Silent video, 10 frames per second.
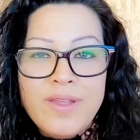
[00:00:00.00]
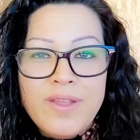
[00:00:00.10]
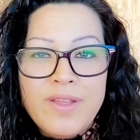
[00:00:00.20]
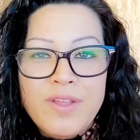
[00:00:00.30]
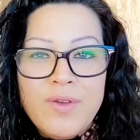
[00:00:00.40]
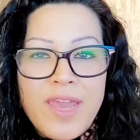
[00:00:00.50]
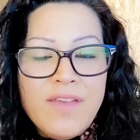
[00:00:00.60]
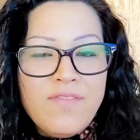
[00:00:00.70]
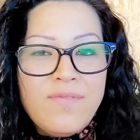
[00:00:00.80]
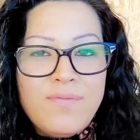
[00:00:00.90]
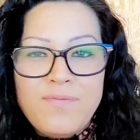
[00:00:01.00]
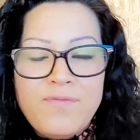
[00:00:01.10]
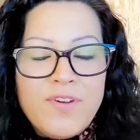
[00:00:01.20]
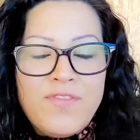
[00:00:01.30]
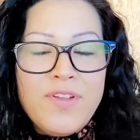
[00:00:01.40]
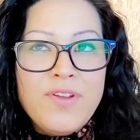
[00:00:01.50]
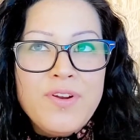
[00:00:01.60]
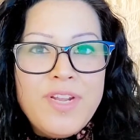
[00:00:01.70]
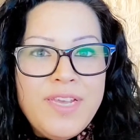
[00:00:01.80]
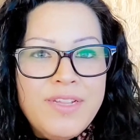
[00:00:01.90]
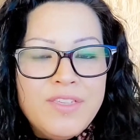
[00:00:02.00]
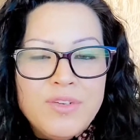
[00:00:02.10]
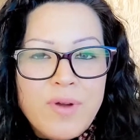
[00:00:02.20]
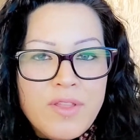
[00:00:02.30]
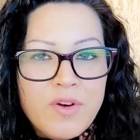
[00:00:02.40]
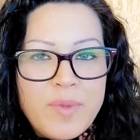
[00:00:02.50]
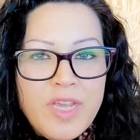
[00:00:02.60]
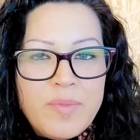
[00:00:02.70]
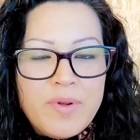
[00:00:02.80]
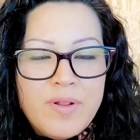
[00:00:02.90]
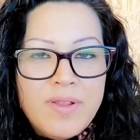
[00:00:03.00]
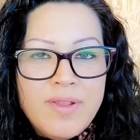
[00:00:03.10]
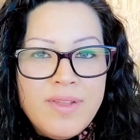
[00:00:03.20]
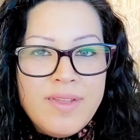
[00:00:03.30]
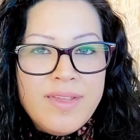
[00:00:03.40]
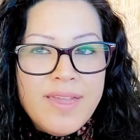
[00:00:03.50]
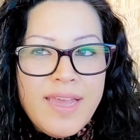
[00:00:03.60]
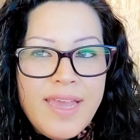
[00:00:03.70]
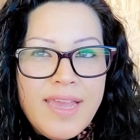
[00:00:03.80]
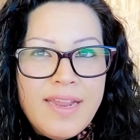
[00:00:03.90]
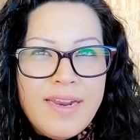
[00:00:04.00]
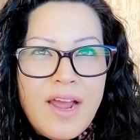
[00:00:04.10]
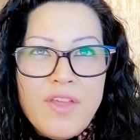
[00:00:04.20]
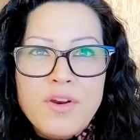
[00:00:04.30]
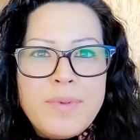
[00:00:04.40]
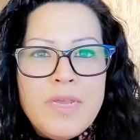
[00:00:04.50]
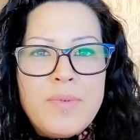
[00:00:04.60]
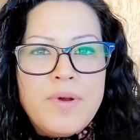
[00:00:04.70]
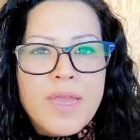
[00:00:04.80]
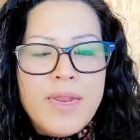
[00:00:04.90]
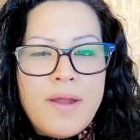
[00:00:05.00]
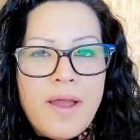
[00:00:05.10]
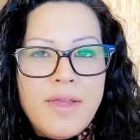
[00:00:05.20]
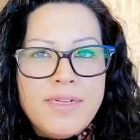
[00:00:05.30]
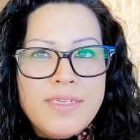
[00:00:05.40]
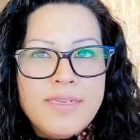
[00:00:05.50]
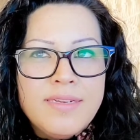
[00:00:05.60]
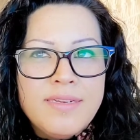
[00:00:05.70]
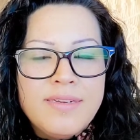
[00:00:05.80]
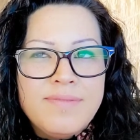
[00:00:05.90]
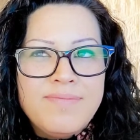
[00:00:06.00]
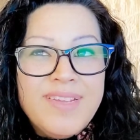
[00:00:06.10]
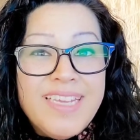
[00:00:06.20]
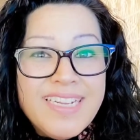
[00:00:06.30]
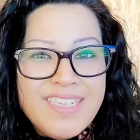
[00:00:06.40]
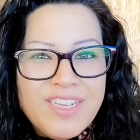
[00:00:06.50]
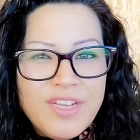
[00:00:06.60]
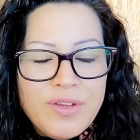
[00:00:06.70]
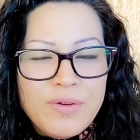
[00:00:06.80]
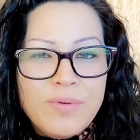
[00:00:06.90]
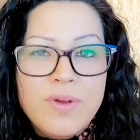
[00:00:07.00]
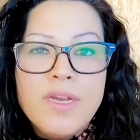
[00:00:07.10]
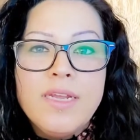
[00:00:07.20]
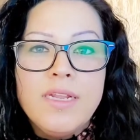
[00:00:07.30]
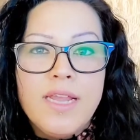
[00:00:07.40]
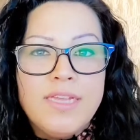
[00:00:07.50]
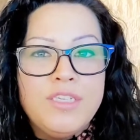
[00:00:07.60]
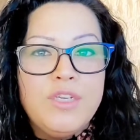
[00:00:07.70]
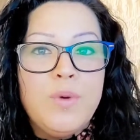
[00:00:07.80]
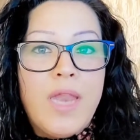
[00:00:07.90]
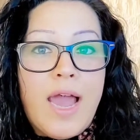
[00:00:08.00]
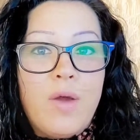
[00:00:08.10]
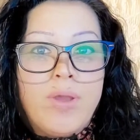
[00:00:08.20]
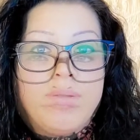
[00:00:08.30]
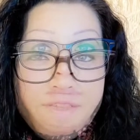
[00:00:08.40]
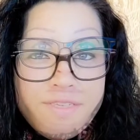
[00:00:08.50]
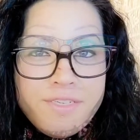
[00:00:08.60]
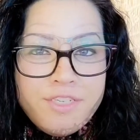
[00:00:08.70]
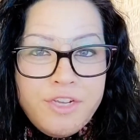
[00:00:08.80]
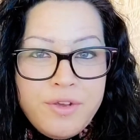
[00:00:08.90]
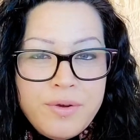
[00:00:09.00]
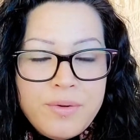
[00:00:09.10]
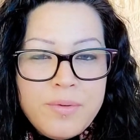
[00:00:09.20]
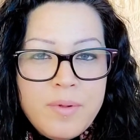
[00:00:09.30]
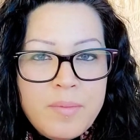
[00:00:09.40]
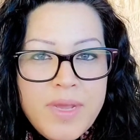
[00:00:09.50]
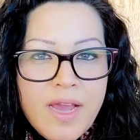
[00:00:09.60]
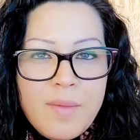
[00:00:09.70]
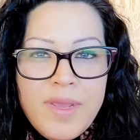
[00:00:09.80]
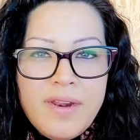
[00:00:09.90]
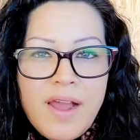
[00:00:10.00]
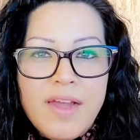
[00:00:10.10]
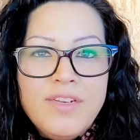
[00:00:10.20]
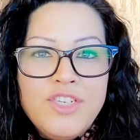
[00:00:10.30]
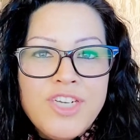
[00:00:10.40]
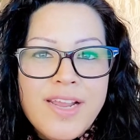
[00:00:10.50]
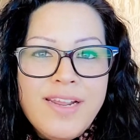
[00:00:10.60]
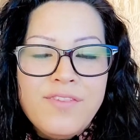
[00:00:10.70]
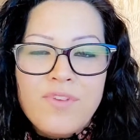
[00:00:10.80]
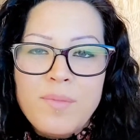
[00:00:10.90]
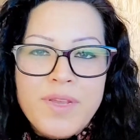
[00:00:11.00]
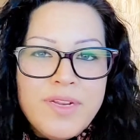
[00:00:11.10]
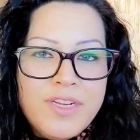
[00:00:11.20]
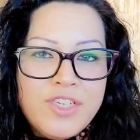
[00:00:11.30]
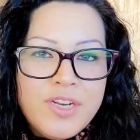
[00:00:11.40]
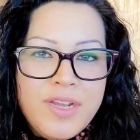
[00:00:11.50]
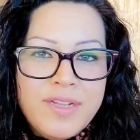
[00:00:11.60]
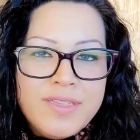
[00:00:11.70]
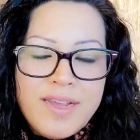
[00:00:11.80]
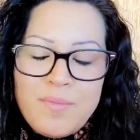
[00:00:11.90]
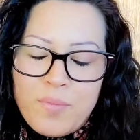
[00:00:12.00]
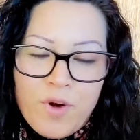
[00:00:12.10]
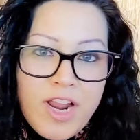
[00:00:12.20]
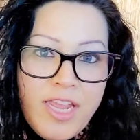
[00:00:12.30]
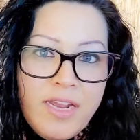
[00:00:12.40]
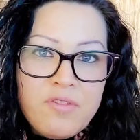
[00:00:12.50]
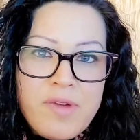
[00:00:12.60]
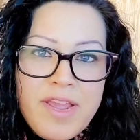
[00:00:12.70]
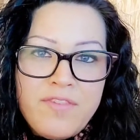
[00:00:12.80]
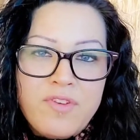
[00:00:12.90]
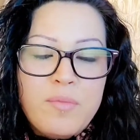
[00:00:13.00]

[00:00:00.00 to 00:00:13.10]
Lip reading: You can't fulfill your needs through other people, and other people cannot get to you unless you allow it. This is you becoming unchained from conditionings and breaking away from